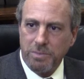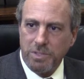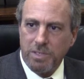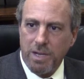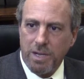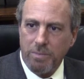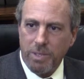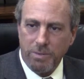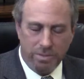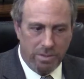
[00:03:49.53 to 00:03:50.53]
and we talk
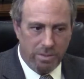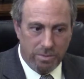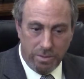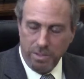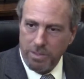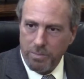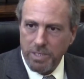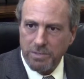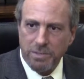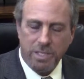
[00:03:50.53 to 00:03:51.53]
about, in the
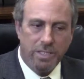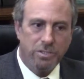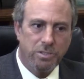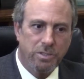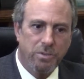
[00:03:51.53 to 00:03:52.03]
presentation,